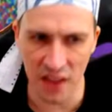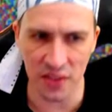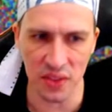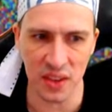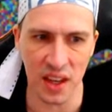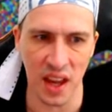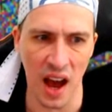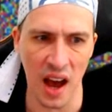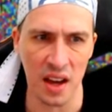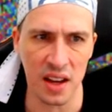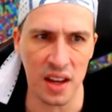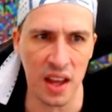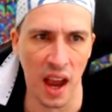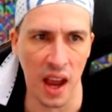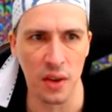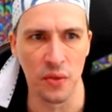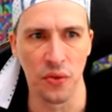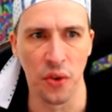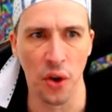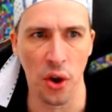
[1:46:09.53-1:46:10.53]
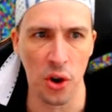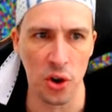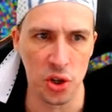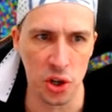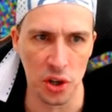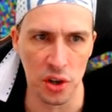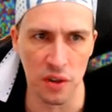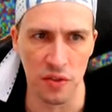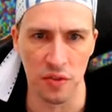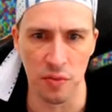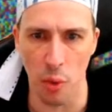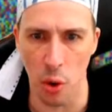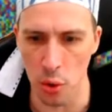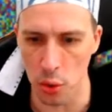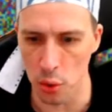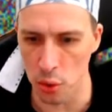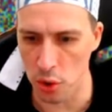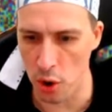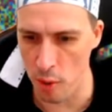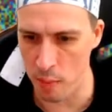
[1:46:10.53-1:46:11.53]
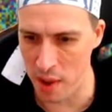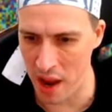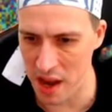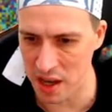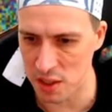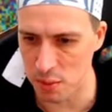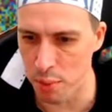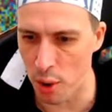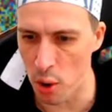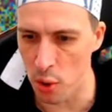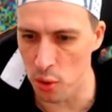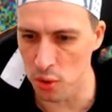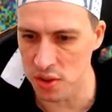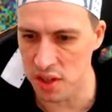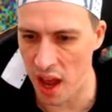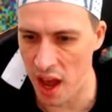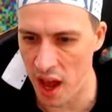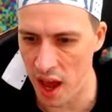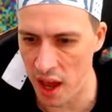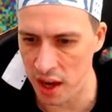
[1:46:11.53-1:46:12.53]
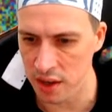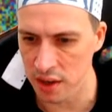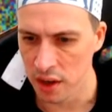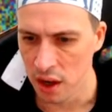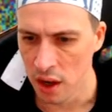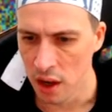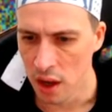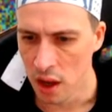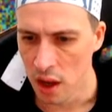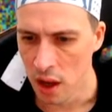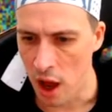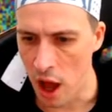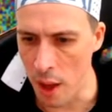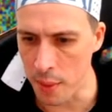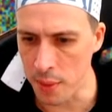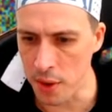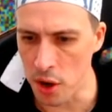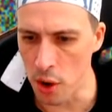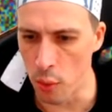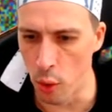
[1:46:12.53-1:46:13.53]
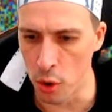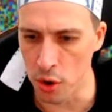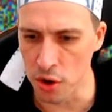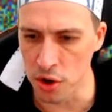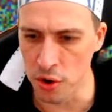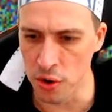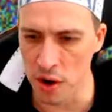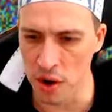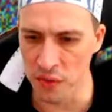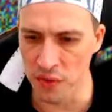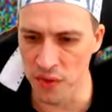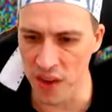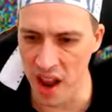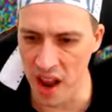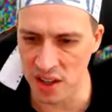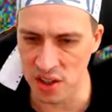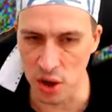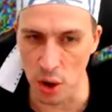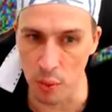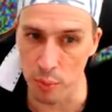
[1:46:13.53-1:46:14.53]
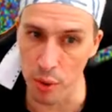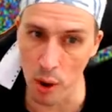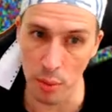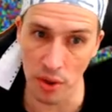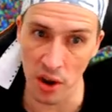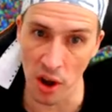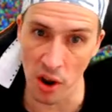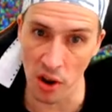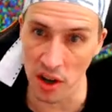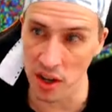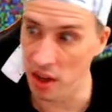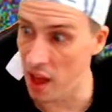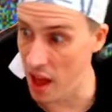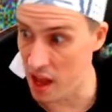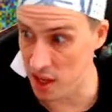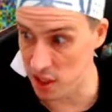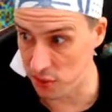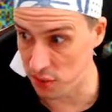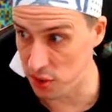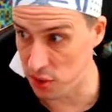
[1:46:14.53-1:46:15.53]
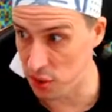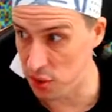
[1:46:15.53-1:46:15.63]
the arcade version of Mortal Kombat's Balls Hard. I'm going to warn you in advance. I'll probably only last for 2